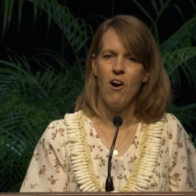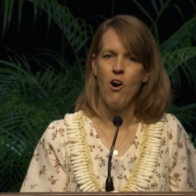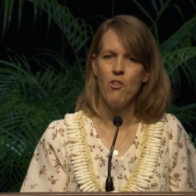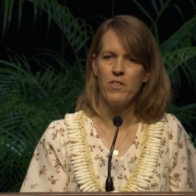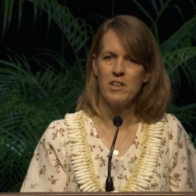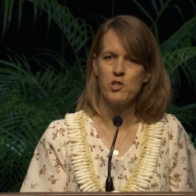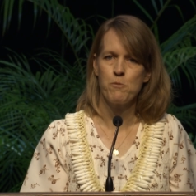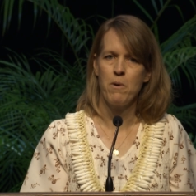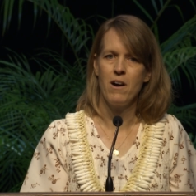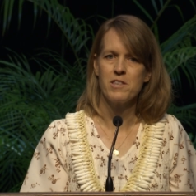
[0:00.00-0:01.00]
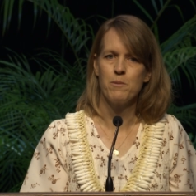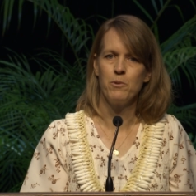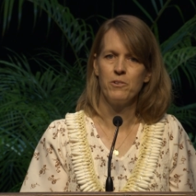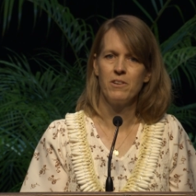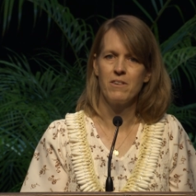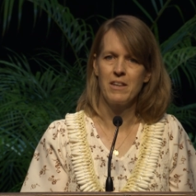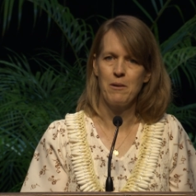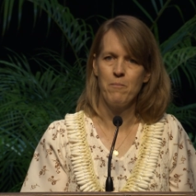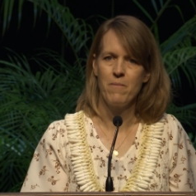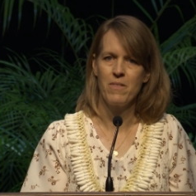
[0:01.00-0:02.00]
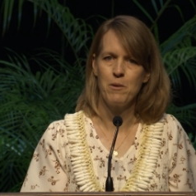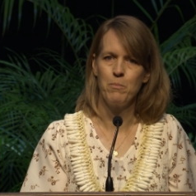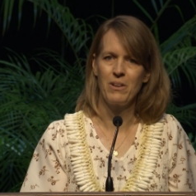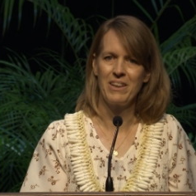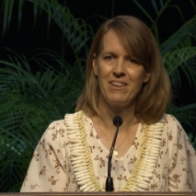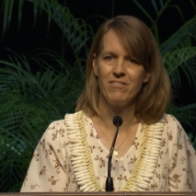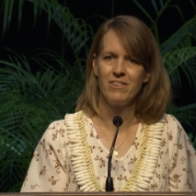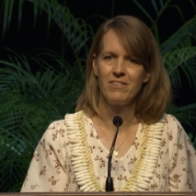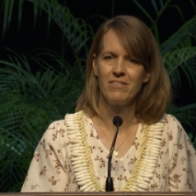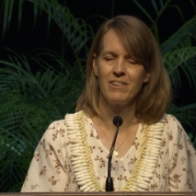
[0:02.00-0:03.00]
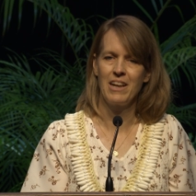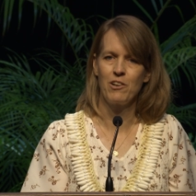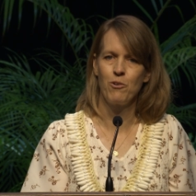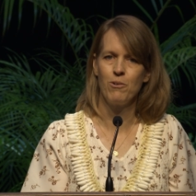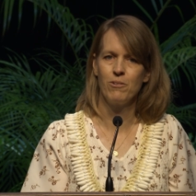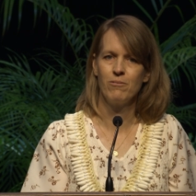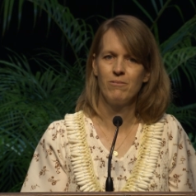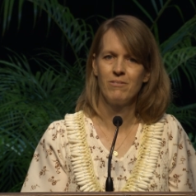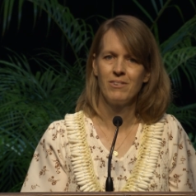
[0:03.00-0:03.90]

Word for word: All things are possible to them that believe. End quote.